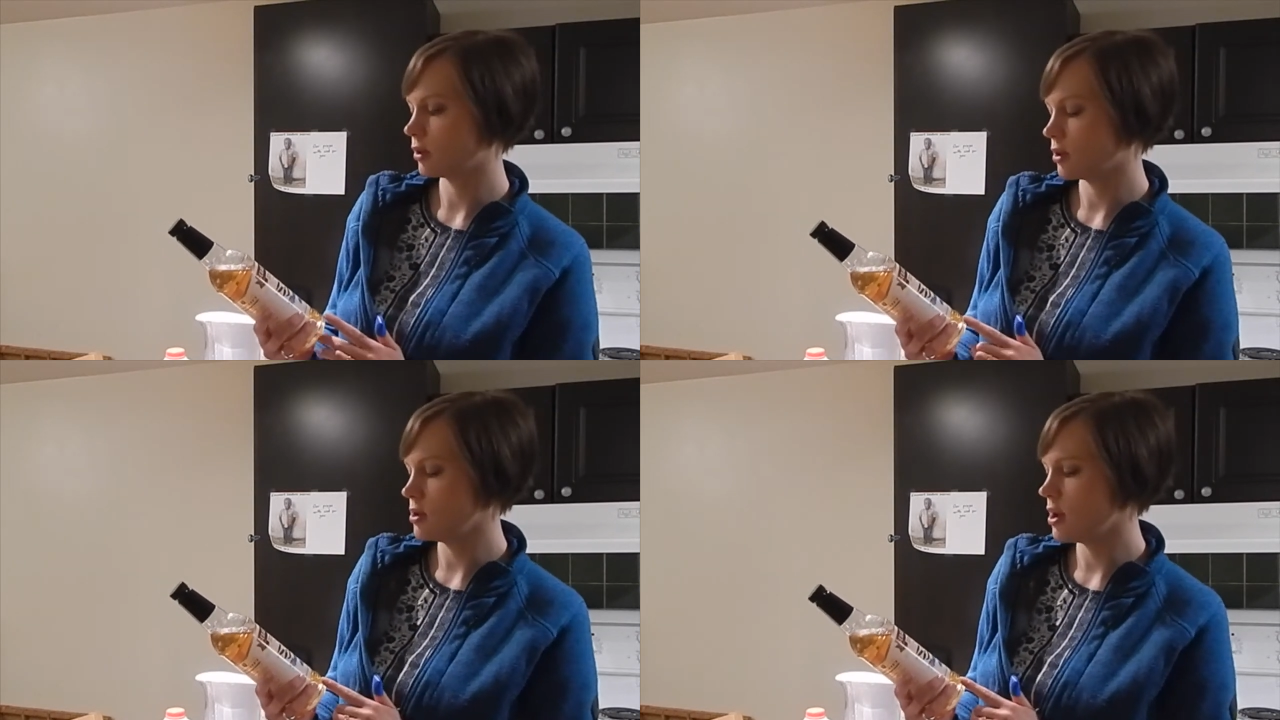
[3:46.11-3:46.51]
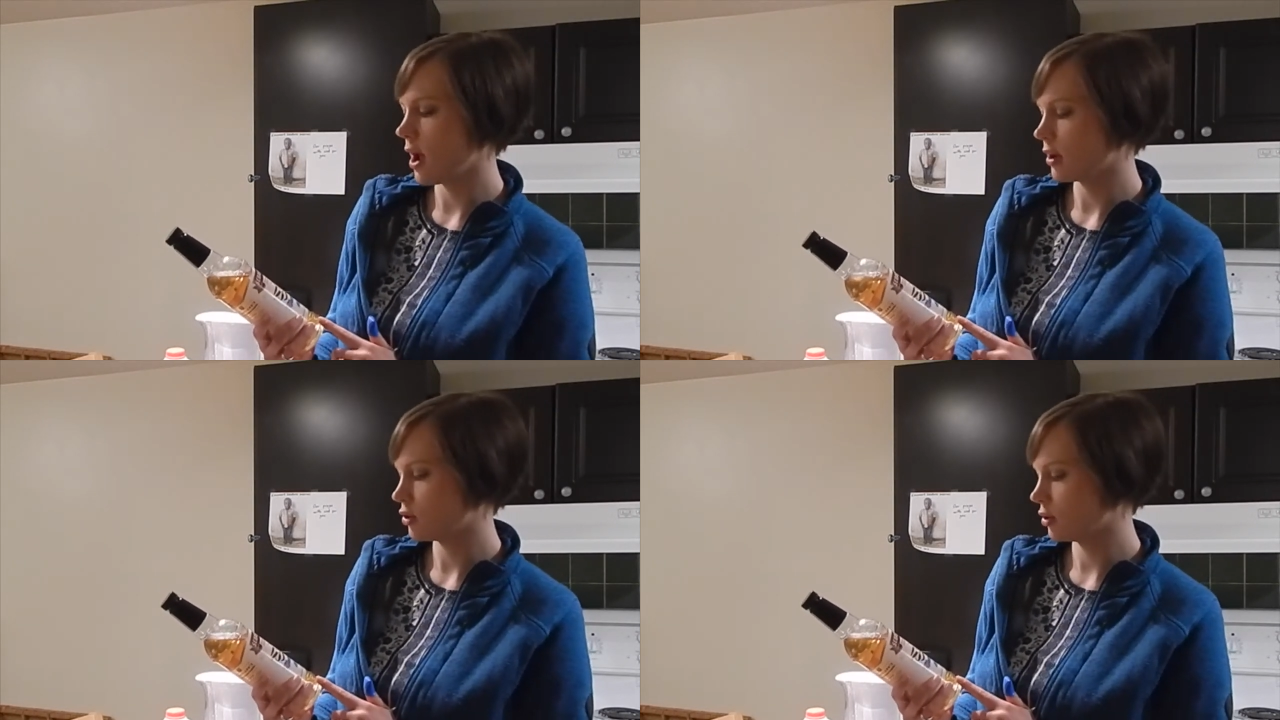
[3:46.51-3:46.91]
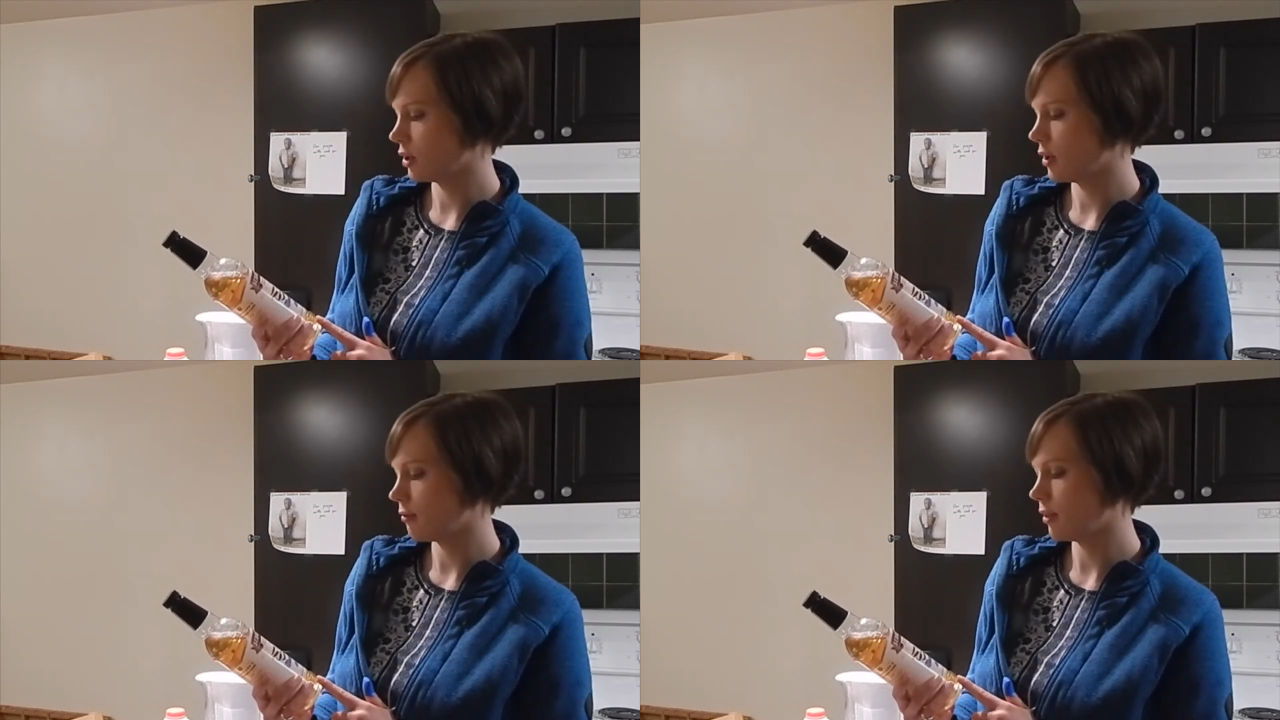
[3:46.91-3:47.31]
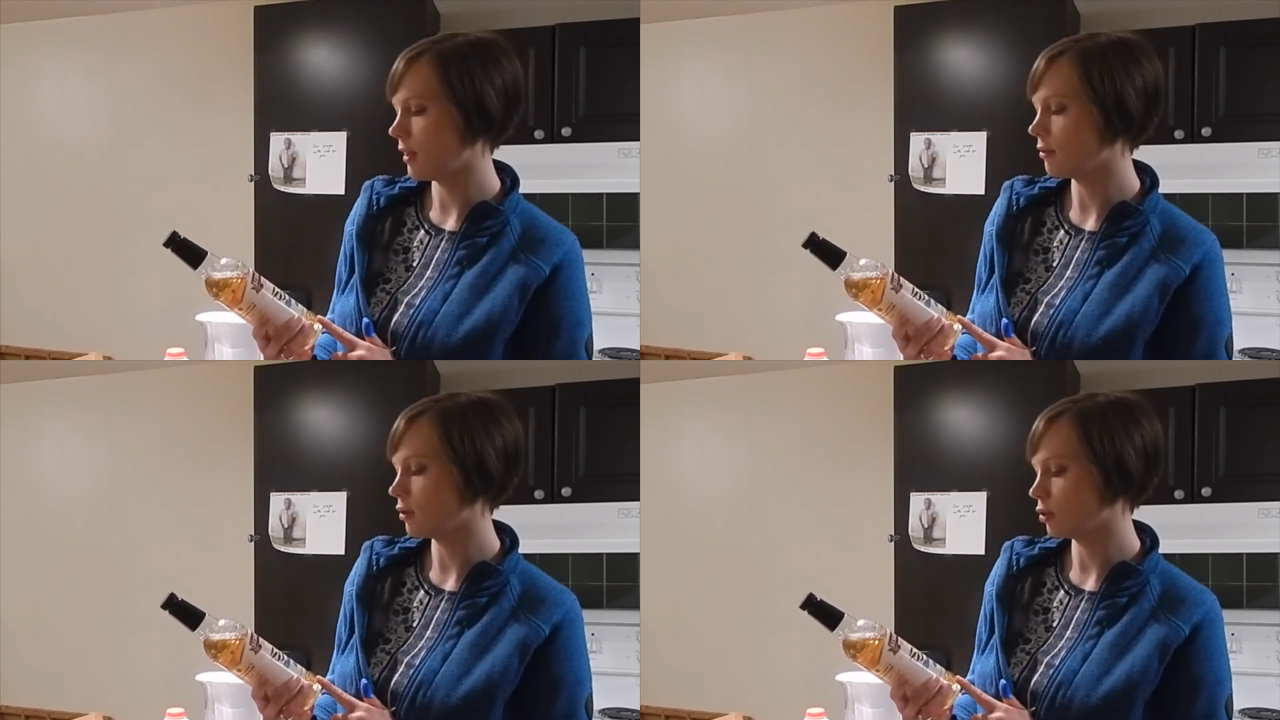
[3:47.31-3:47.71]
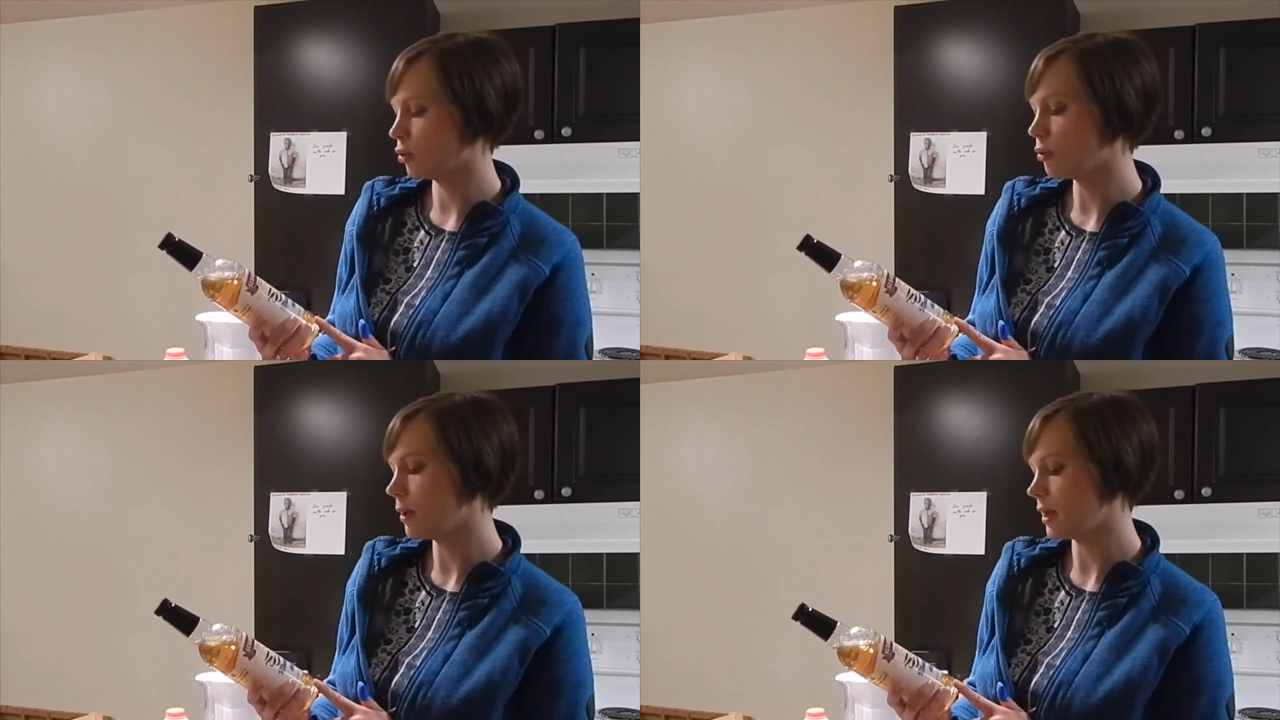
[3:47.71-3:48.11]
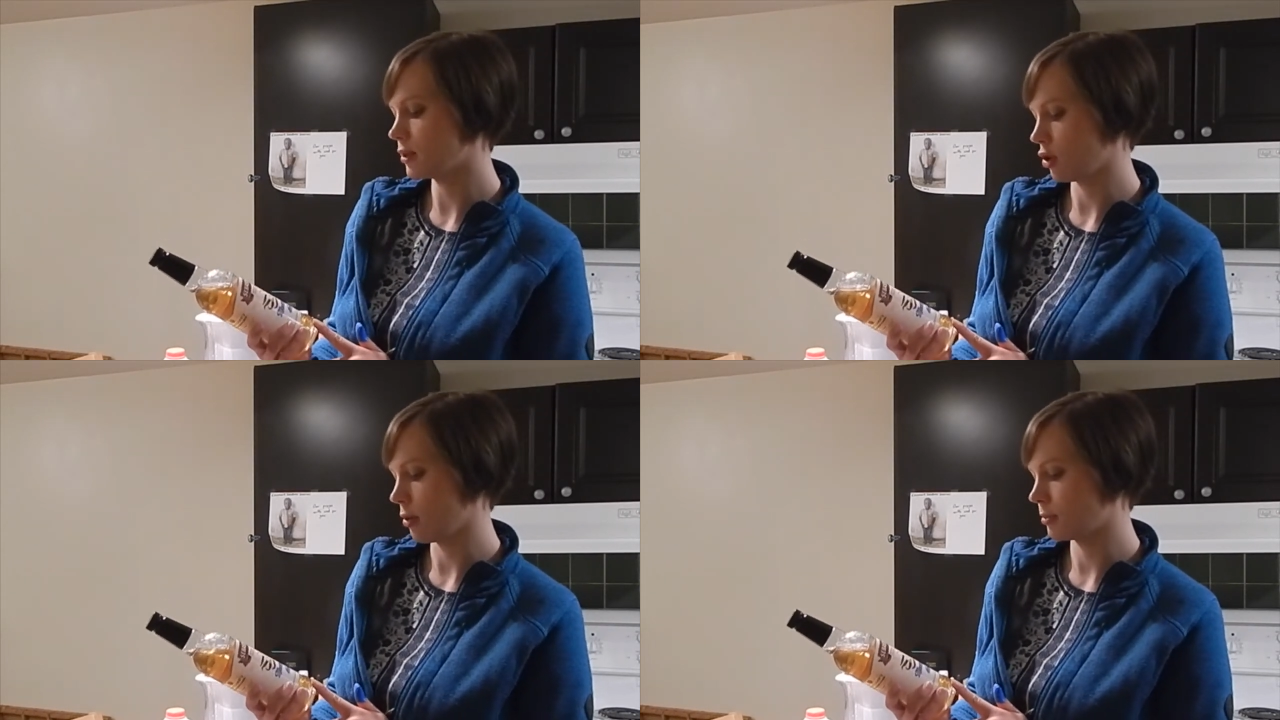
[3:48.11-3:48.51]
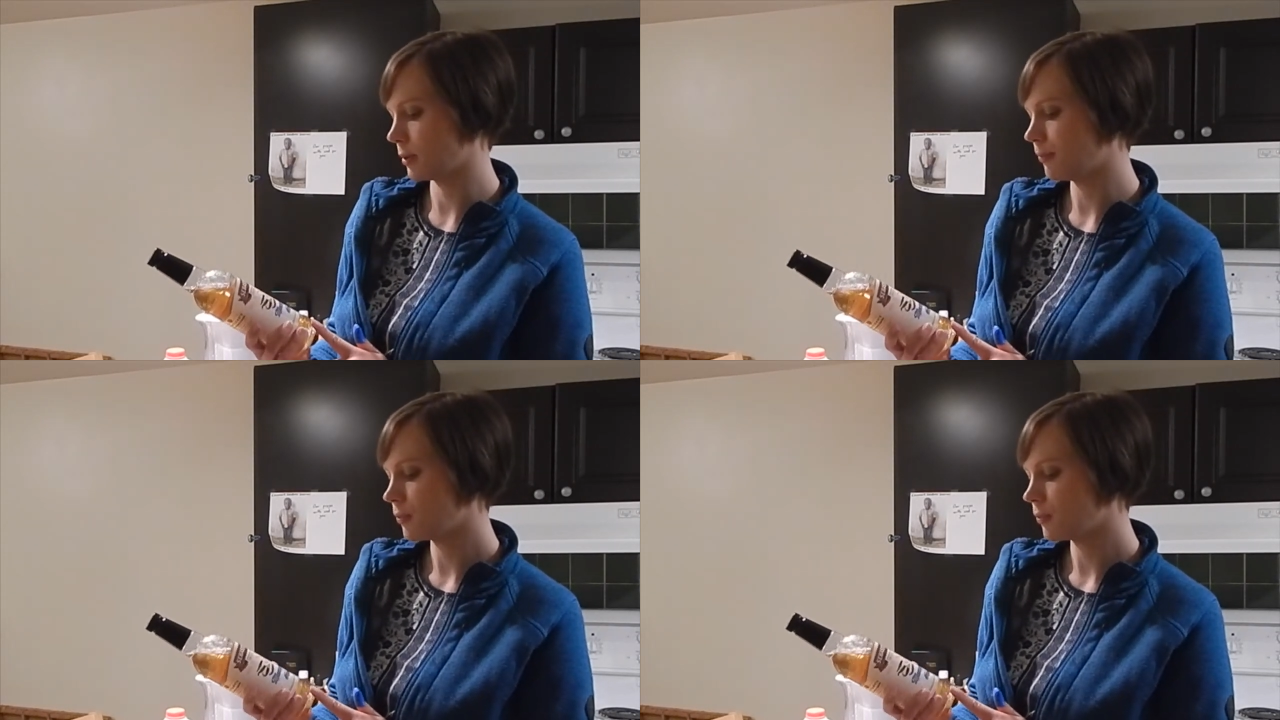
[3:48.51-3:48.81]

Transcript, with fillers: naturally flavored gourmet syrups.